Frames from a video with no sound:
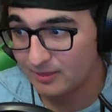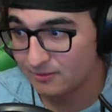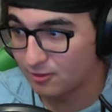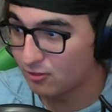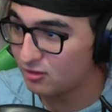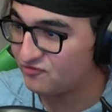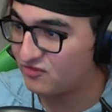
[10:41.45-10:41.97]

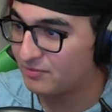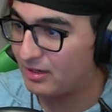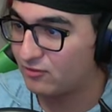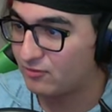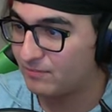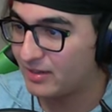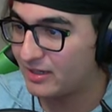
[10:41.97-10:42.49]
Going from our
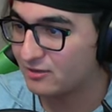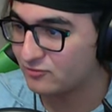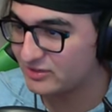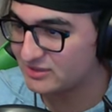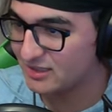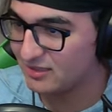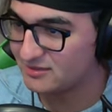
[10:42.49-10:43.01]
robotic
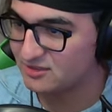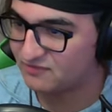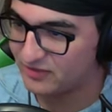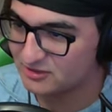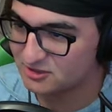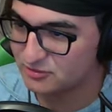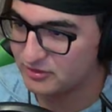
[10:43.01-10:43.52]
retellings of
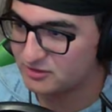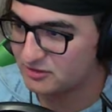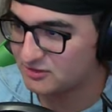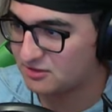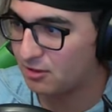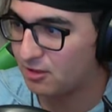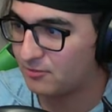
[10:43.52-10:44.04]
history to these
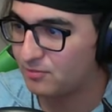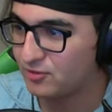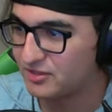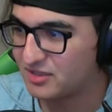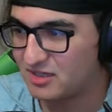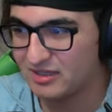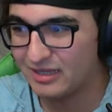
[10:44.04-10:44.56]

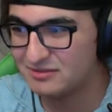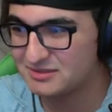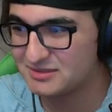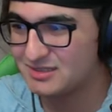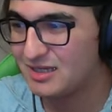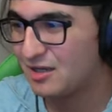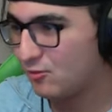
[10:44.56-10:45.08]
cardboard cutouts,